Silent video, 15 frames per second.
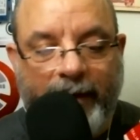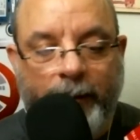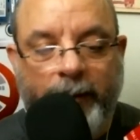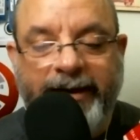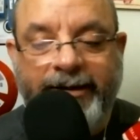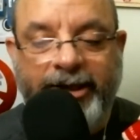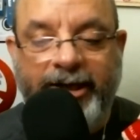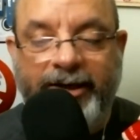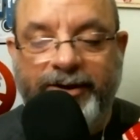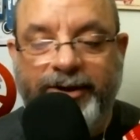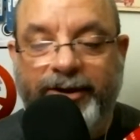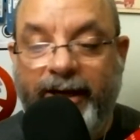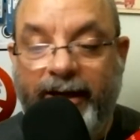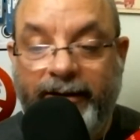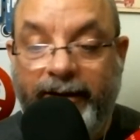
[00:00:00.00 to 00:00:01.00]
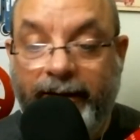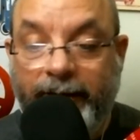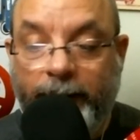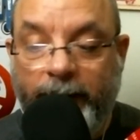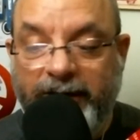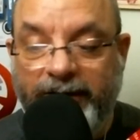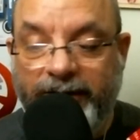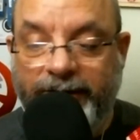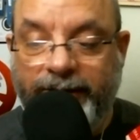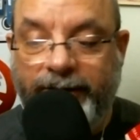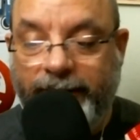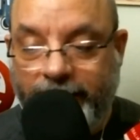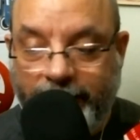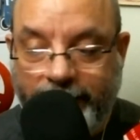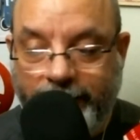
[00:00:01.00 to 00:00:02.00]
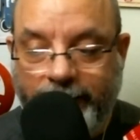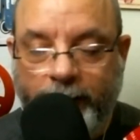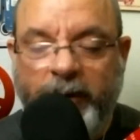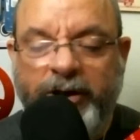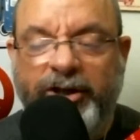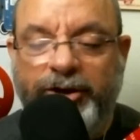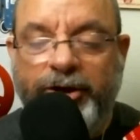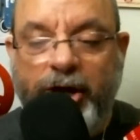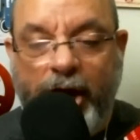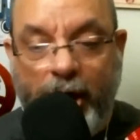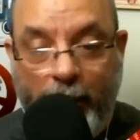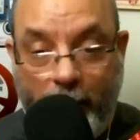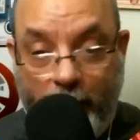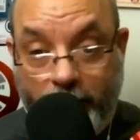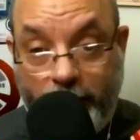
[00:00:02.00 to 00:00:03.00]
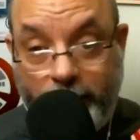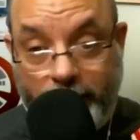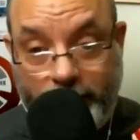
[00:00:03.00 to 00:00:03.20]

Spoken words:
We jinxed nothing. We just know.